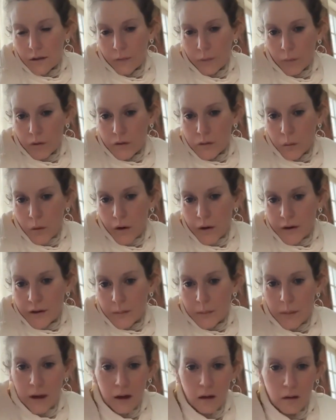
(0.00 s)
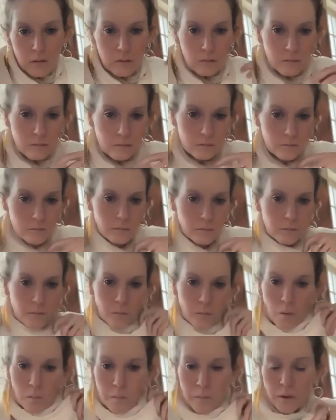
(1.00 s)
One's worried about
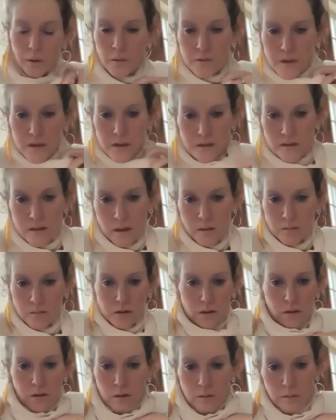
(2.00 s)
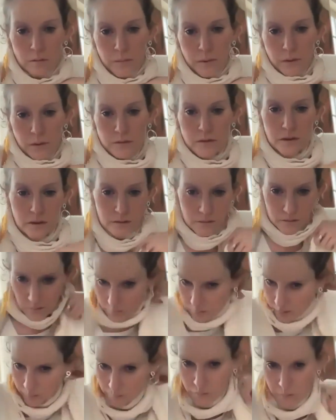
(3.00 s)
what Putin's up to. Putin's
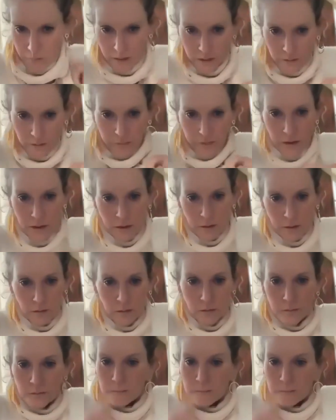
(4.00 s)
not up to anything.